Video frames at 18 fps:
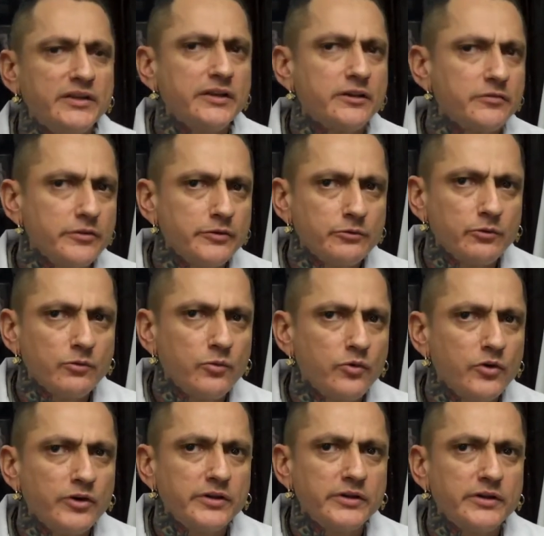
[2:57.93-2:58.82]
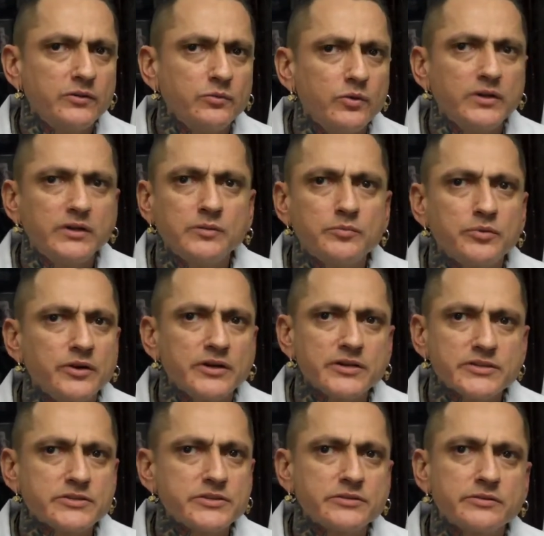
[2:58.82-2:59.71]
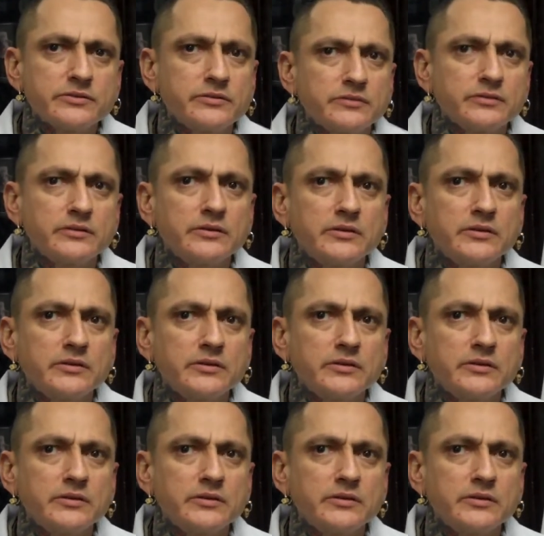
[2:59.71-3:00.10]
And went and interviewed with one and wasn't impressed.